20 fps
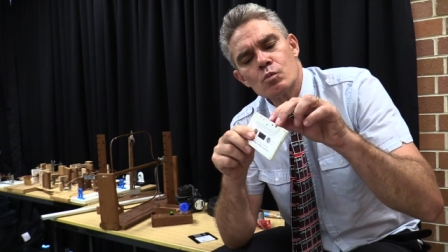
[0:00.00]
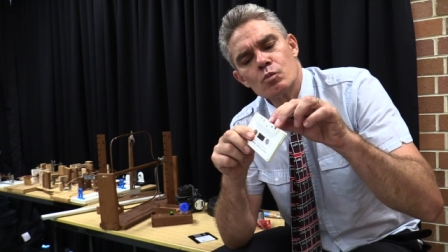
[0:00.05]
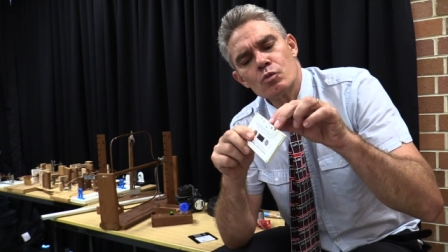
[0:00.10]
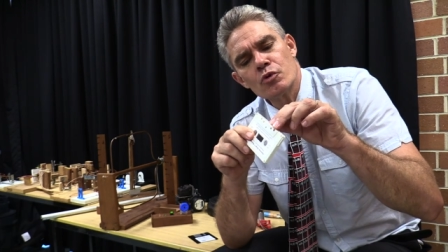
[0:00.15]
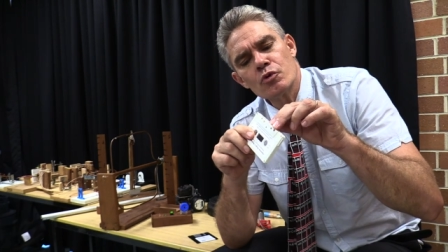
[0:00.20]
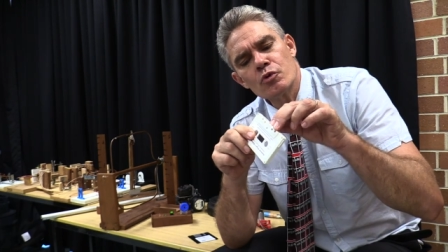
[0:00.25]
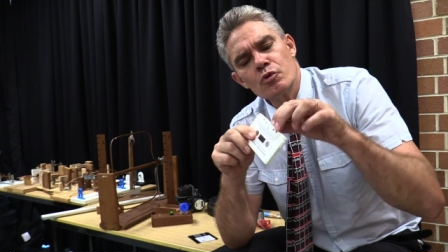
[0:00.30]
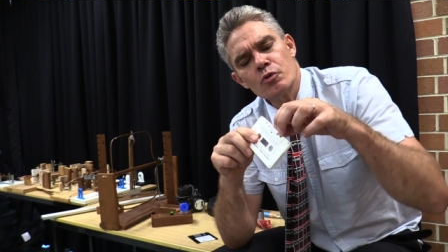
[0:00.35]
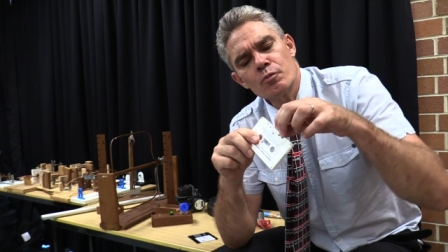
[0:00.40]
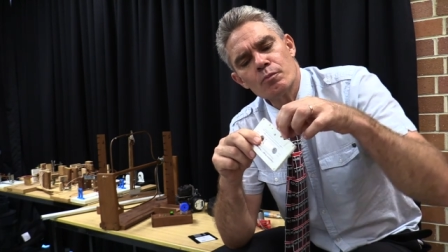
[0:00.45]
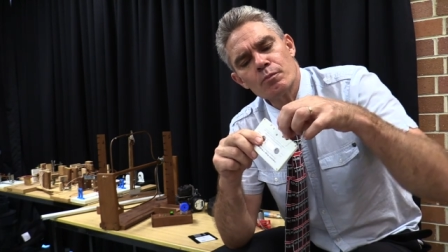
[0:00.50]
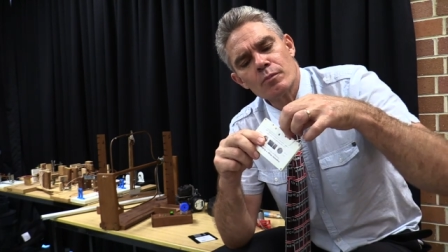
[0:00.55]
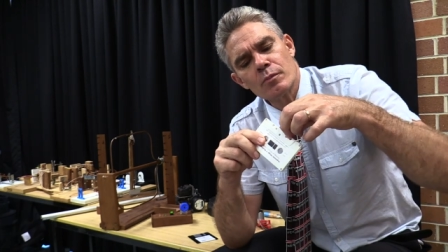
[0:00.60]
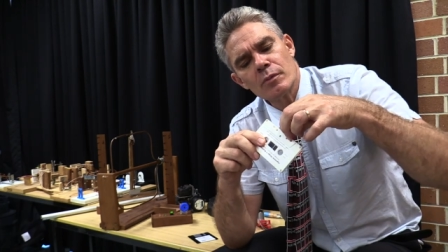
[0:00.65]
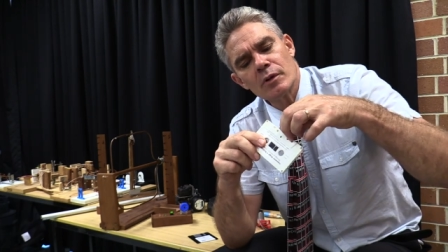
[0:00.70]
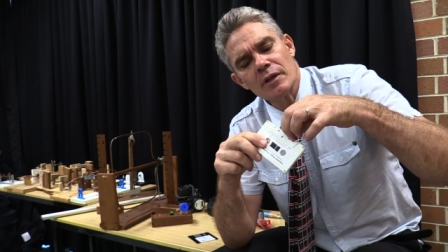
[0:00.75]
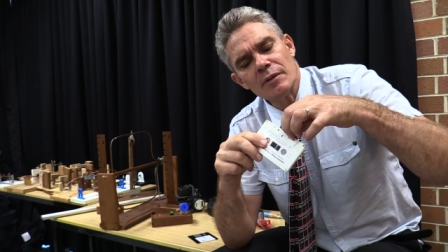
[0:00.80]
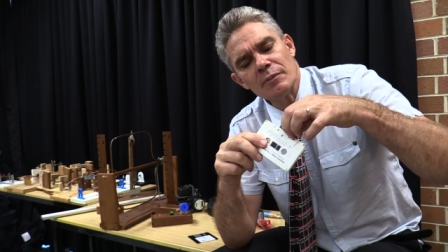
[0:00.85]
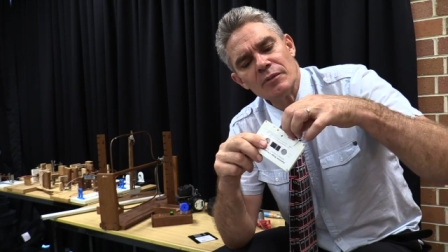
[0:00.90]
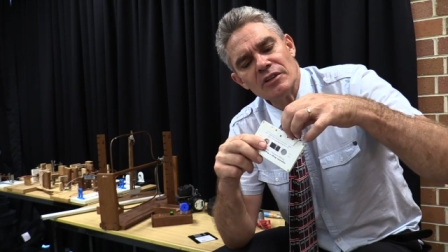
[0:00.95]

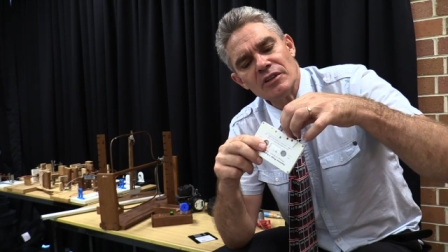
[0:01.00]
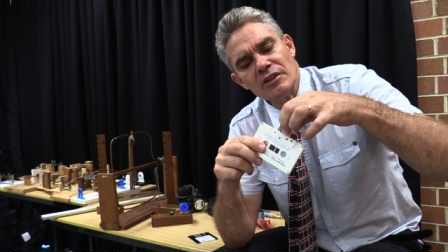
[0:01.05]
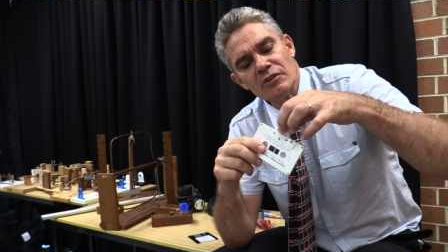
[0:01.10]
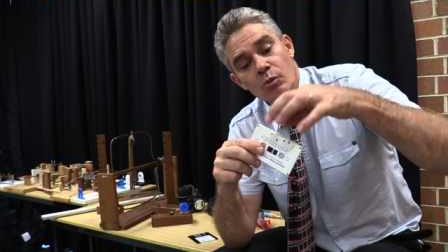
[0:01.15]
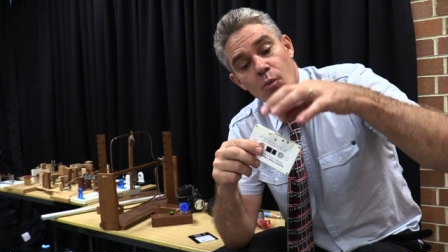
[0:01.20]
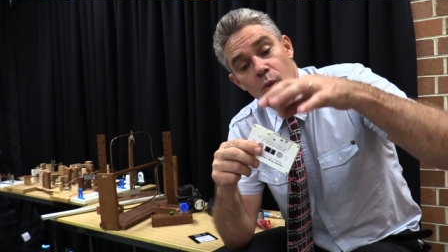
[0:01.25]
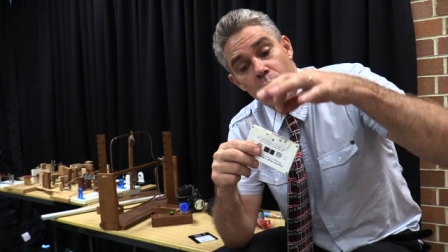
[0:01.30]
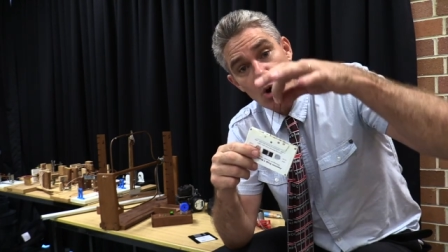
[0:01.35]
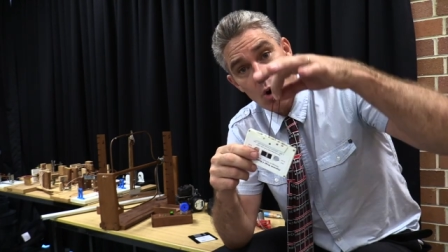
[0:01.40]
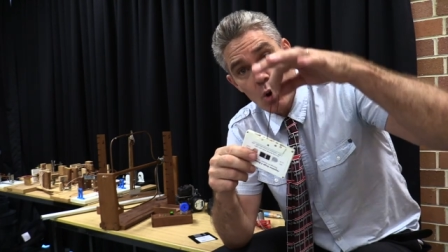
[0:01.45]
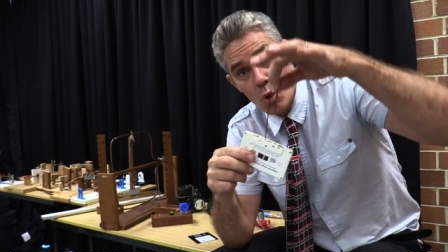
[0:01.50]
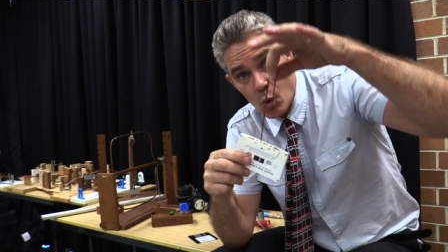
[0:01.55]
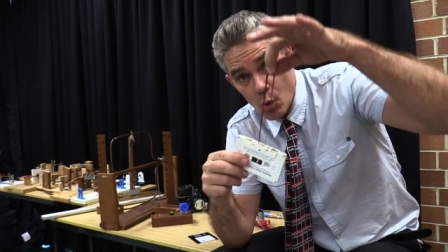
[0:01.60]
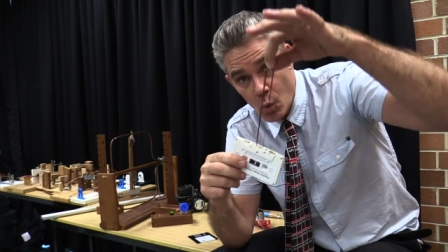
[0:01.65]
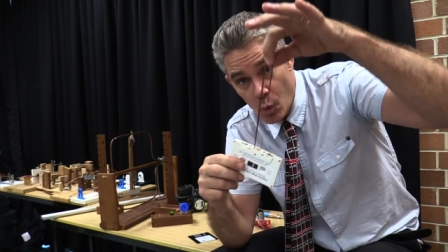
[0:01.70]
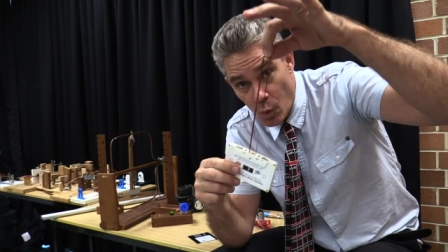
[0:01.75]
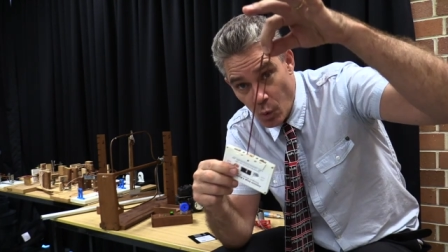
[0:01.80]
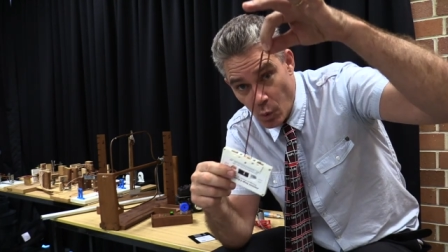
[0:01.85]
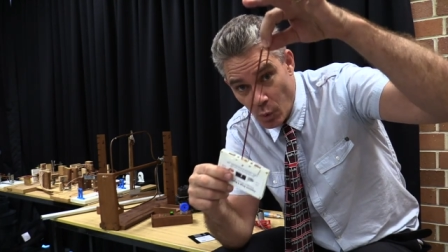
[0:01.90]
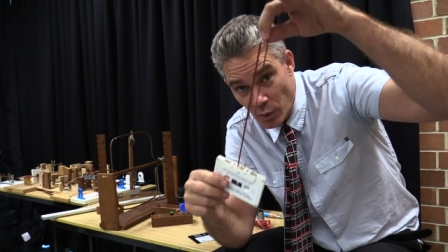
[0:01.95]
Boop. Let me just, whoa,
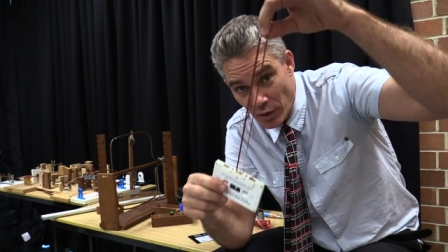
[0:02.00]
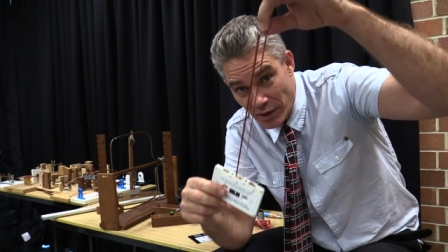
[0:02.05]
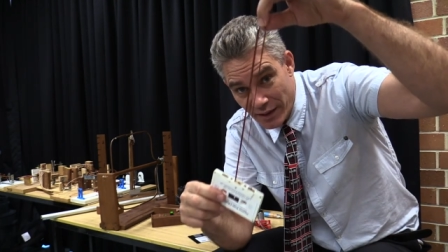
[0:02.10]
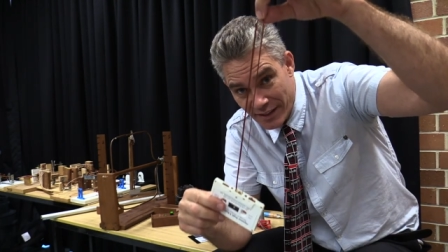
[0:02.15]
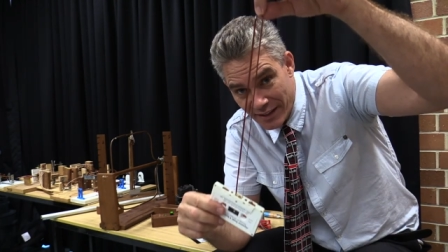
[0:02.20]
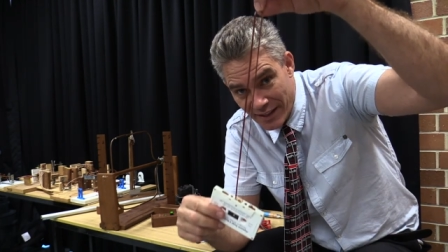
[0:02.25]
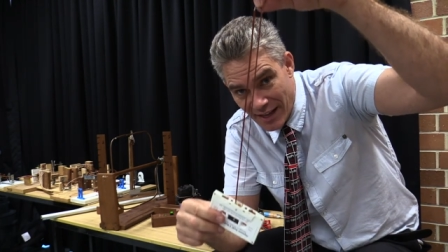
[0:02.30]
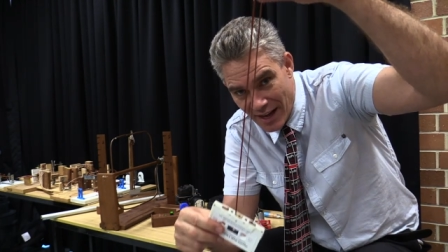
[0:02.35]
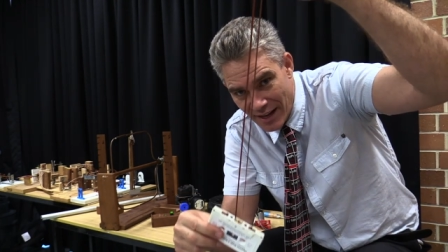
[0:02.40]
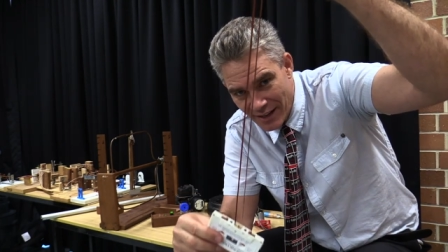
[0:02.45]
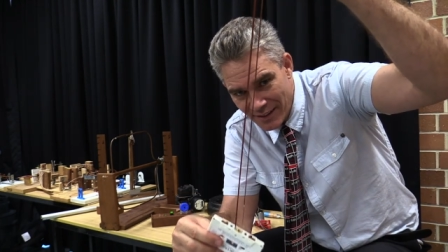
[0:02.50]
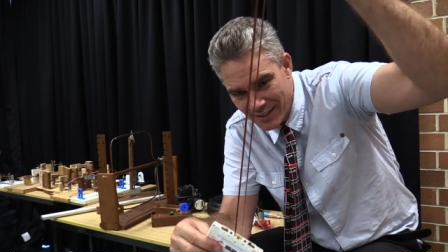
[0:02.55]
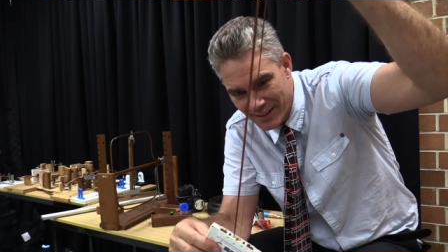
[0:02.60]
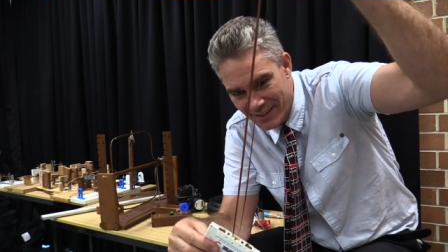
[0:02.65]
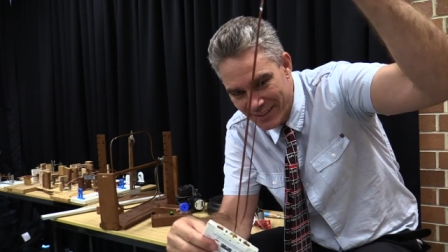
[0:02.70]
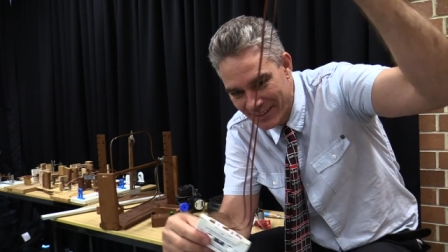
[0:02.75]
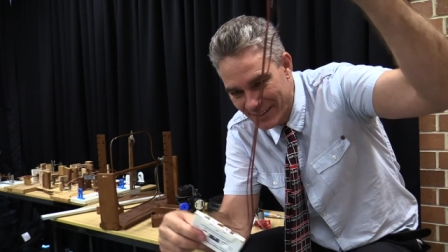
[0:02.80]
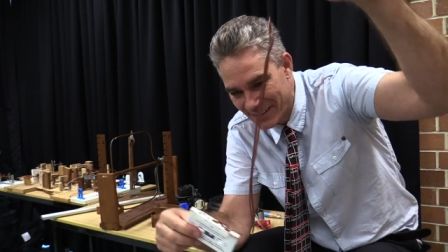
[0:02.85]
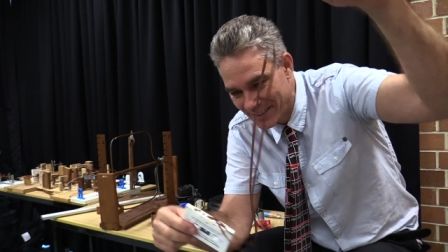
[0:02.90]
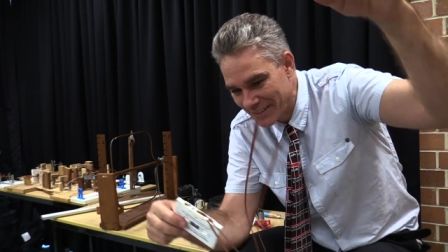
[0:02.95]
look at
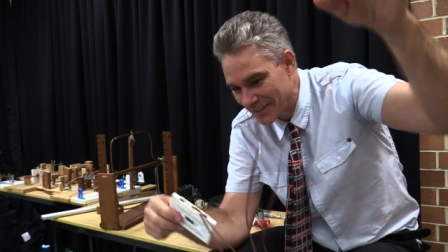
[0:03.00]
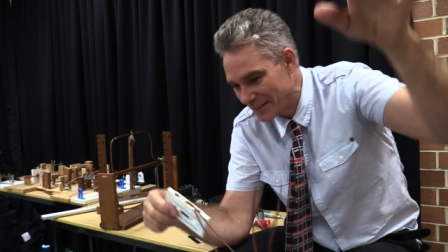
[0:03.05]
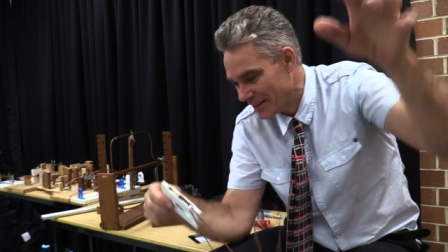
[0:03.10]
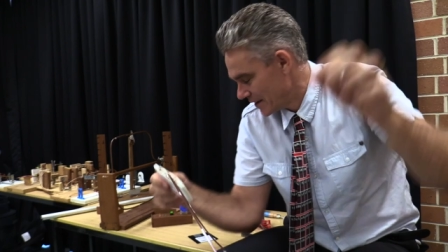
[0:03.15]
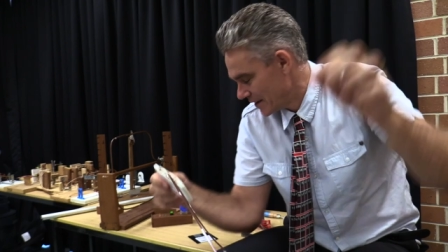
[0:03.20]
that.